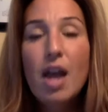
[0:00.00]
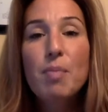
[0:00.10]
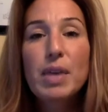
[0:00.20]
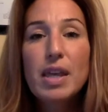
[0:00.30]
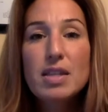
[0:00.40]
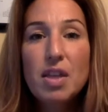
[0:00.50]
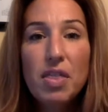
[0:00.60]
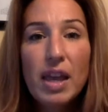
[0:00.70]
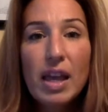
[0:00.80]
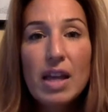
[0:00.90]
Because the
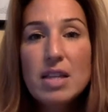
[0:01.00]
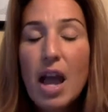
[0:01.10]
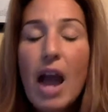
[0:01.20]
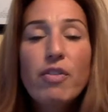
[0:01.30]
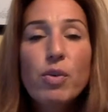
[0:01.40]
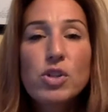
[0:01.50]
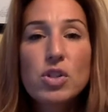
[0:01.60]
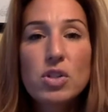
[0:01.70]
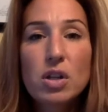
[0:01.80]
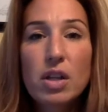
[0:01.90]
thing is, everyone should
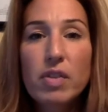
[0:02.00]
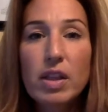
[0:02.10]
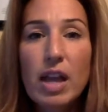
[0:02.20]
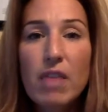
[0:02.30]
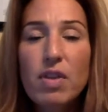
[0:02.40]
start loving life.